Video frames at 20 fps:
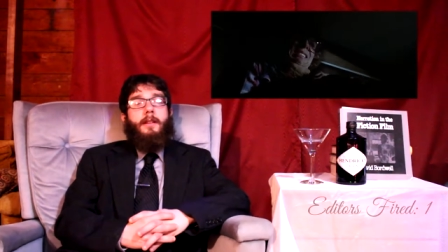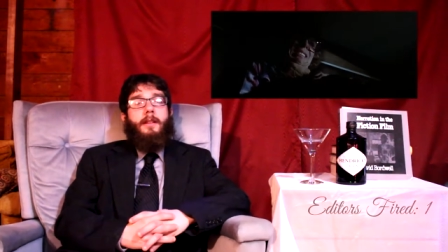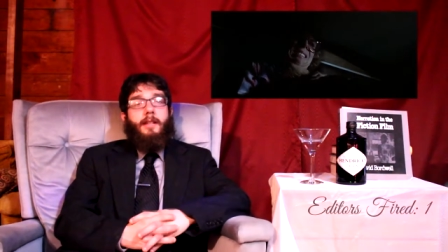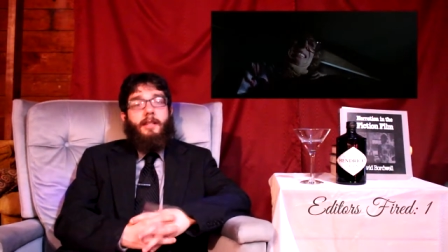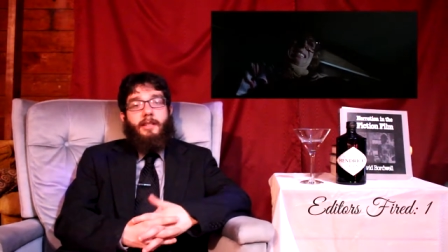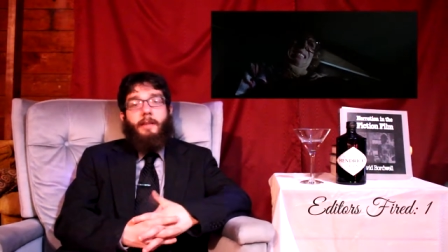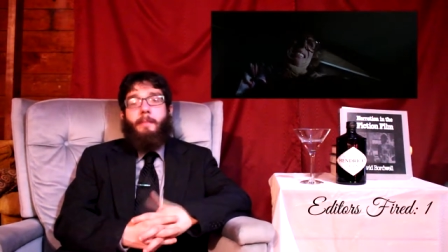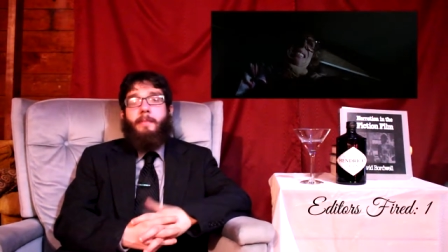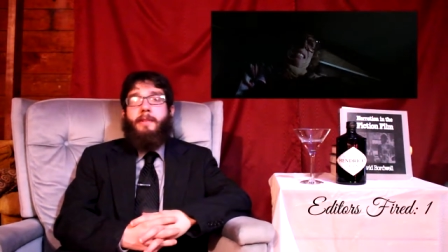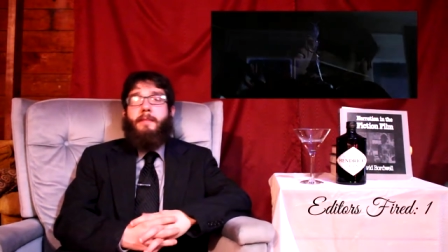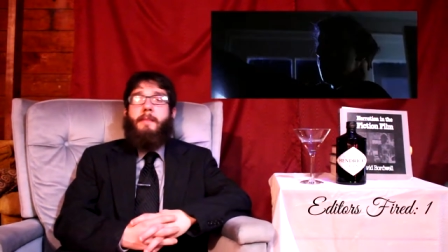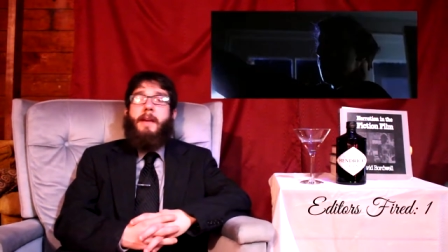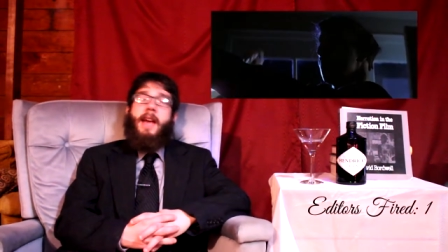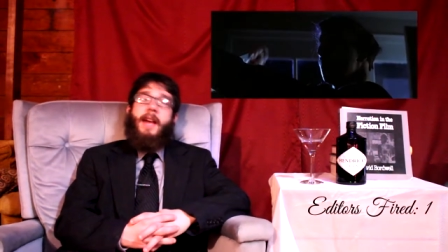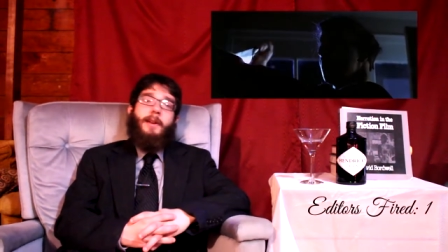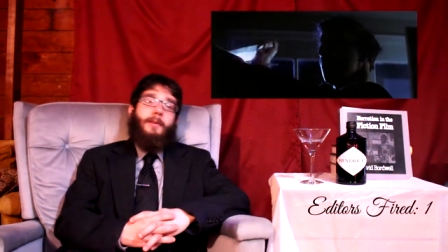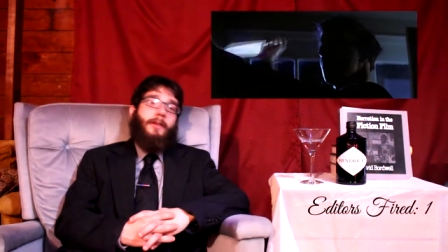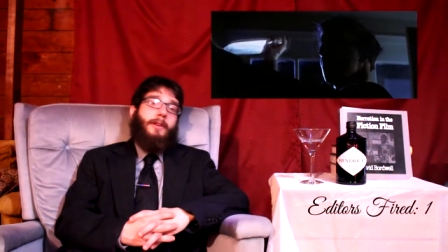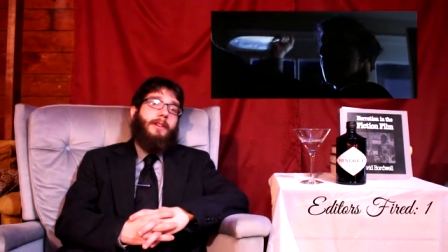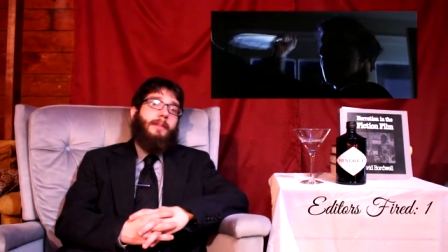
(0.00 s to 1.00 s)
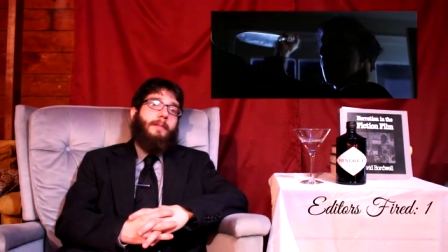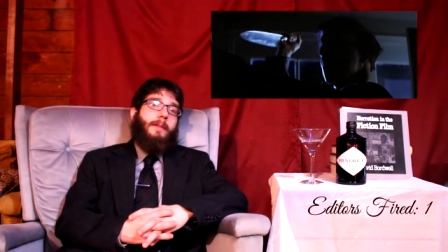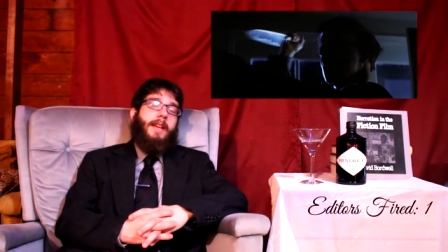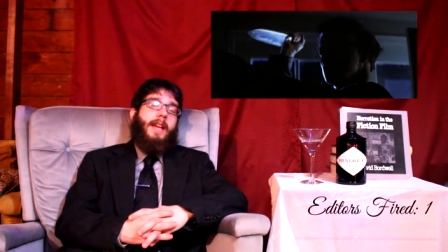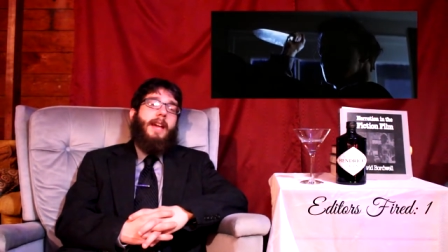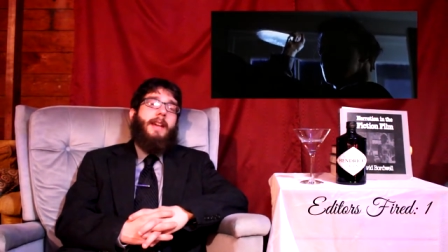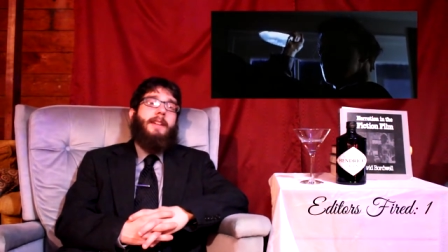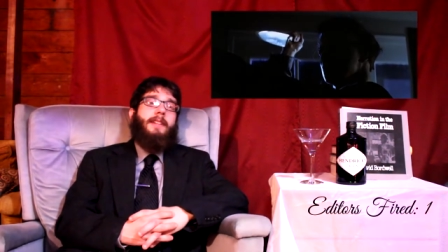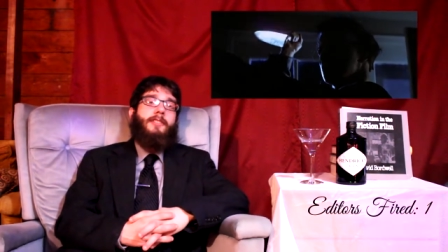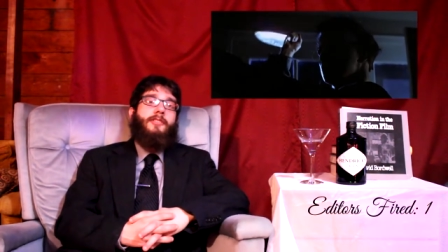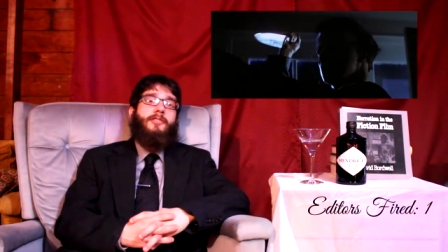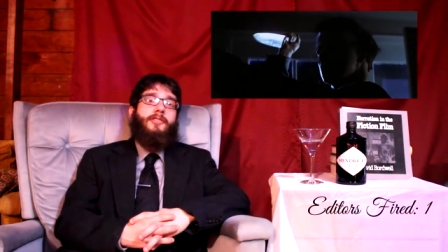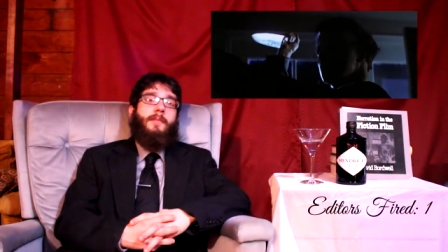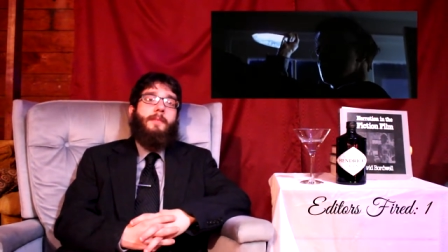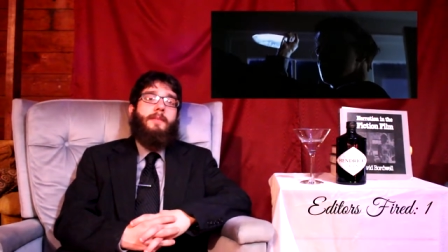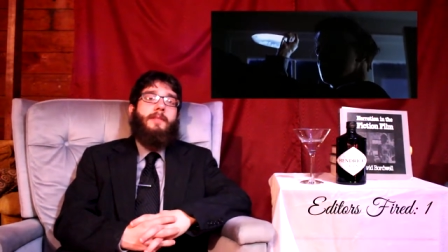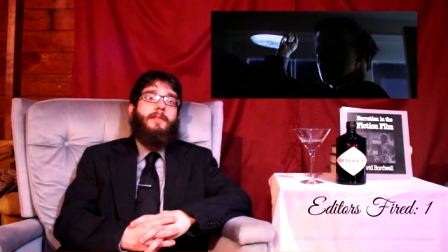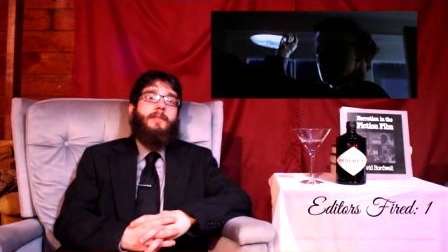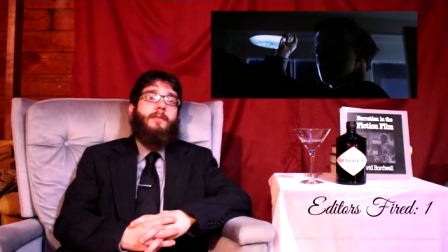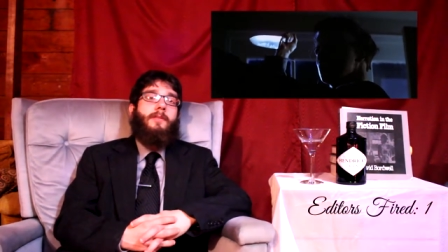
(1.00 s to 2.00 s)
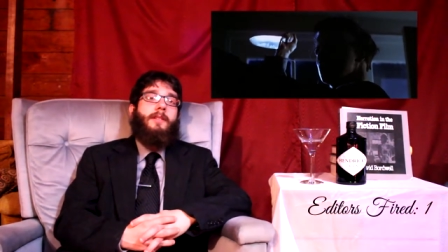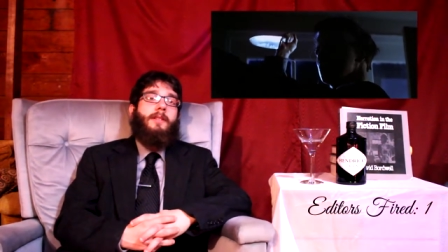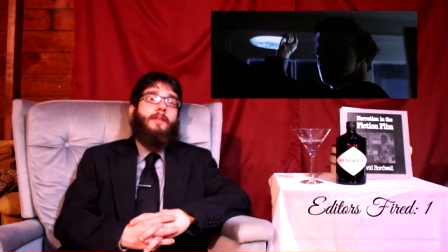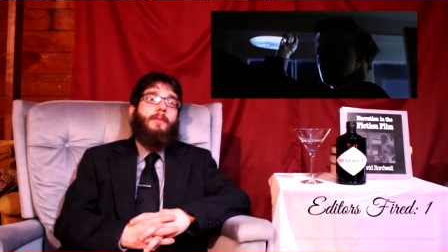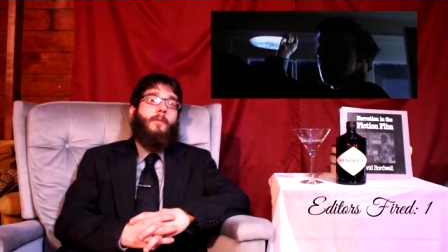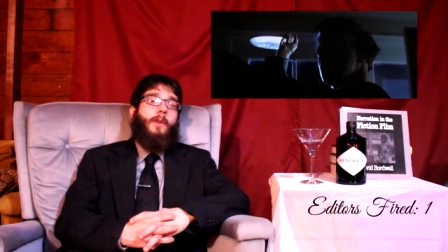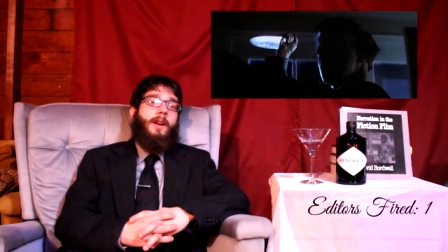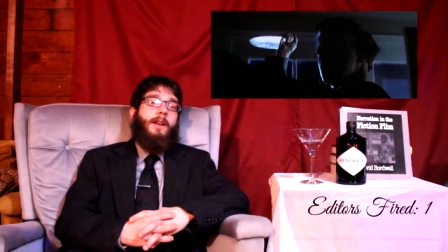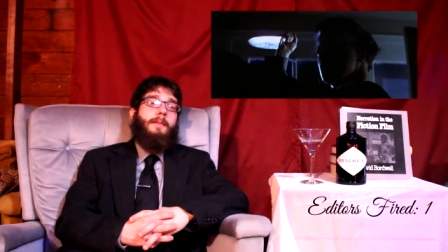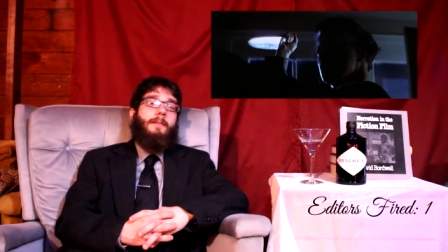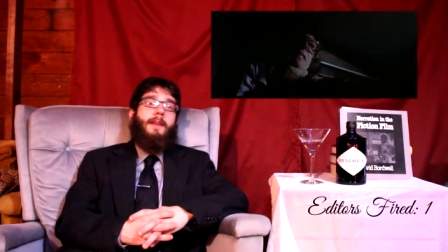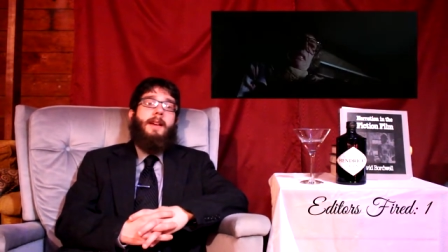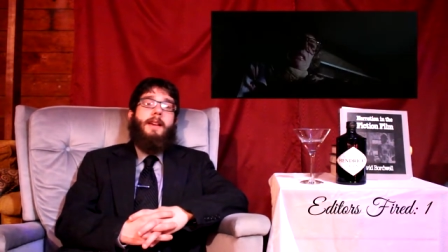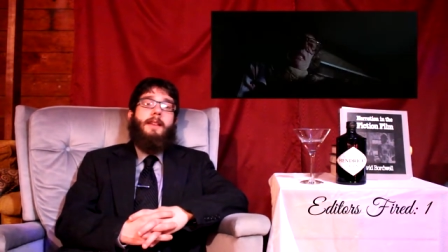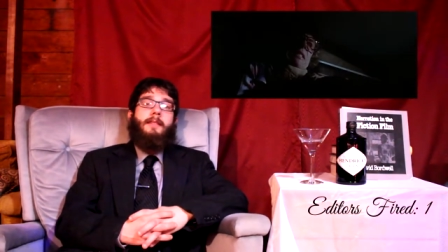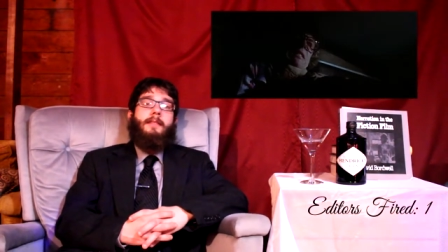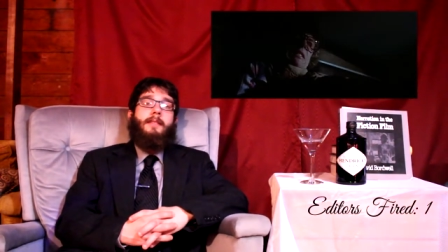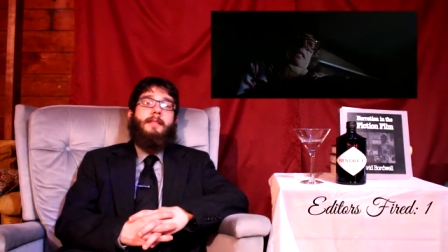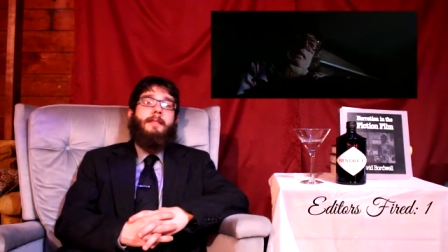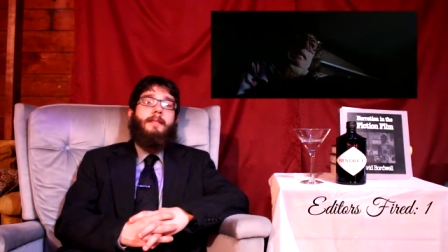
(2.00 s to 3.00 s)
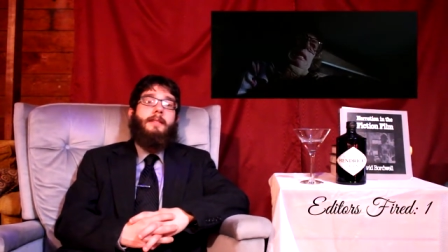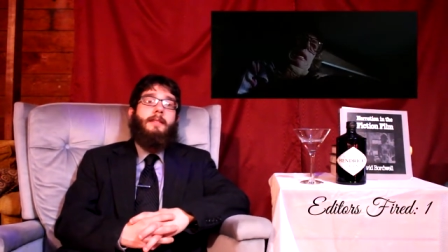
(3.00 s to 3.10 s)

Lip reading: He's simply a man wearing a mechanic's jumpsuit and a white mask.